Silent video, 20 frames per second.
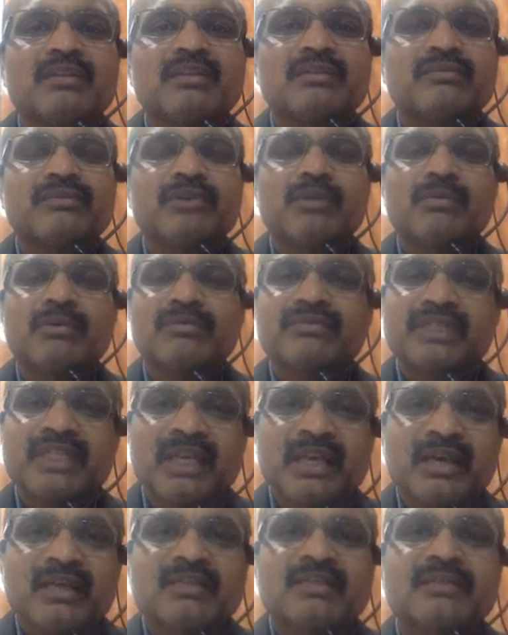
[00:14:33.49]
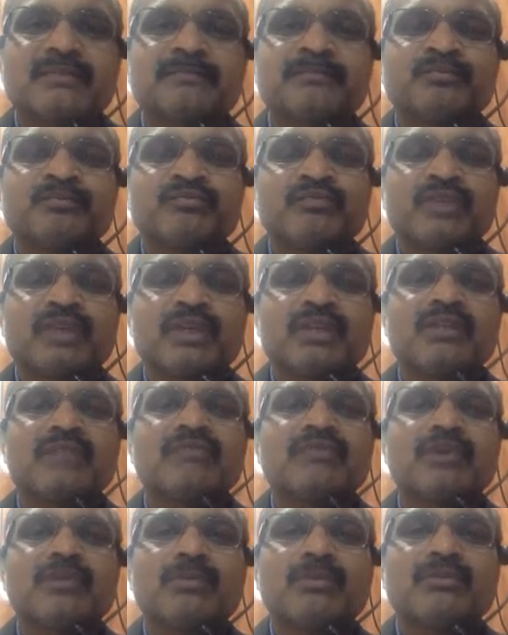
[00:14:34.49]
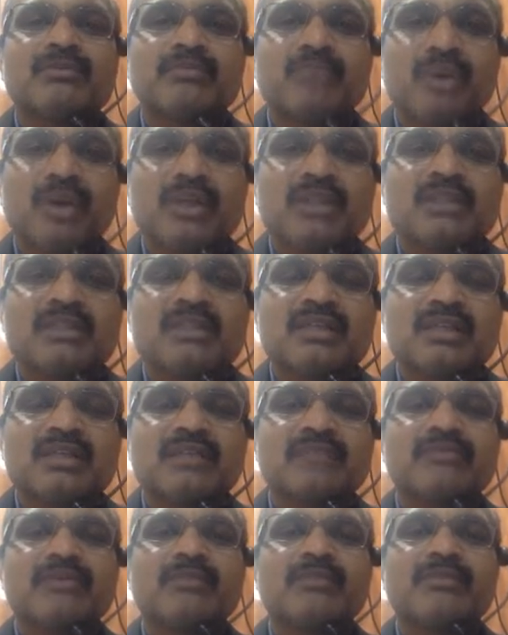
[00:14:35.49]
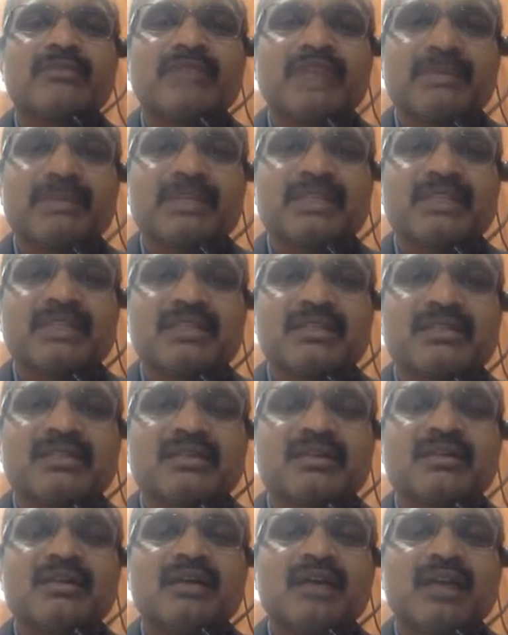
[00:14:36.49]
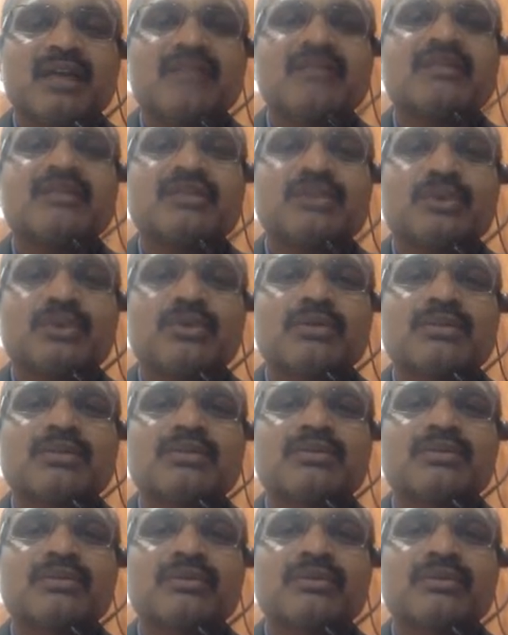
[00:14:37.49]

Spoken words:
the form of shares, in the form of bonds, in the form of debentures. Another source through